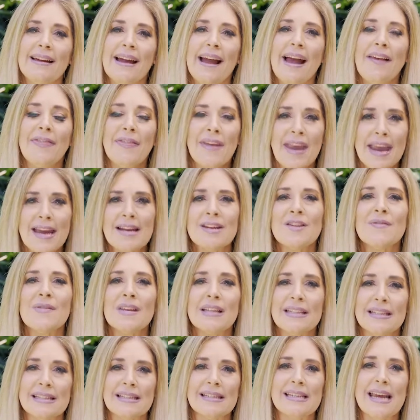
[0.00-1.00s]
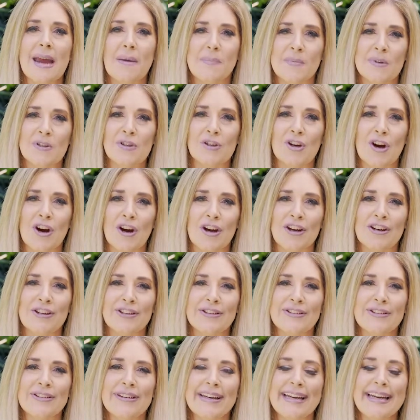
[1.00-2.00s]
at the end of this episode
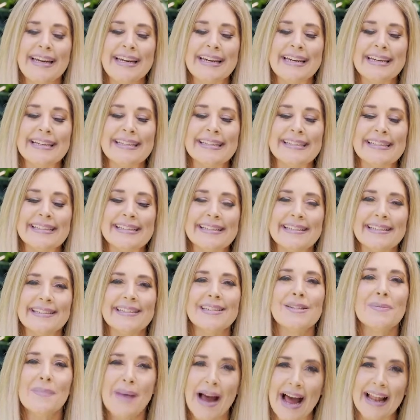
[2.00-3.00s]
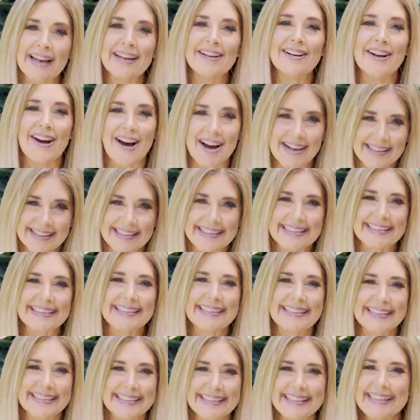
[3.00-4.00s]
is smile a lot,
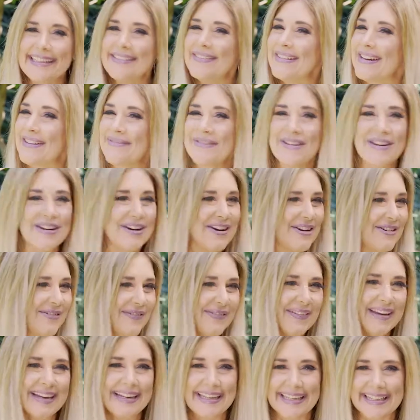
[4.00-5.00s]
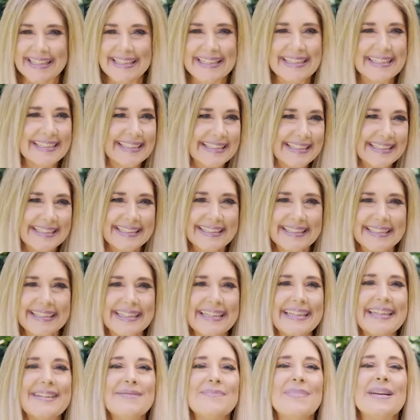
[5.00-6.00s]
even if you don't feel it.
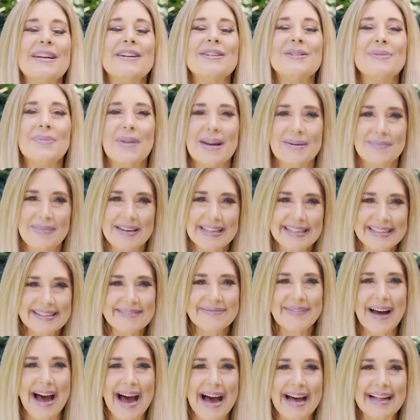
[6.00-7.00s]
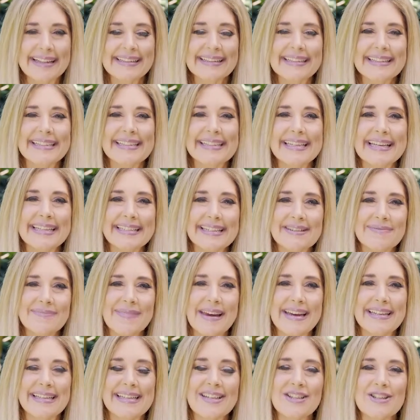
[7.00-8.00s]
Because when we smile, it sends a
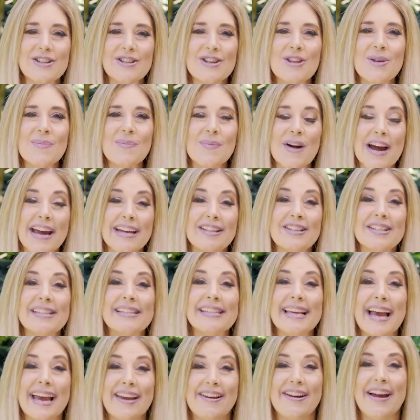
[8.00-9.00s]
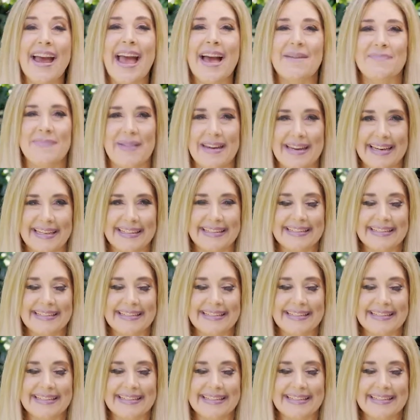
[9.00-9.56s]
message to the brain to say you're happy.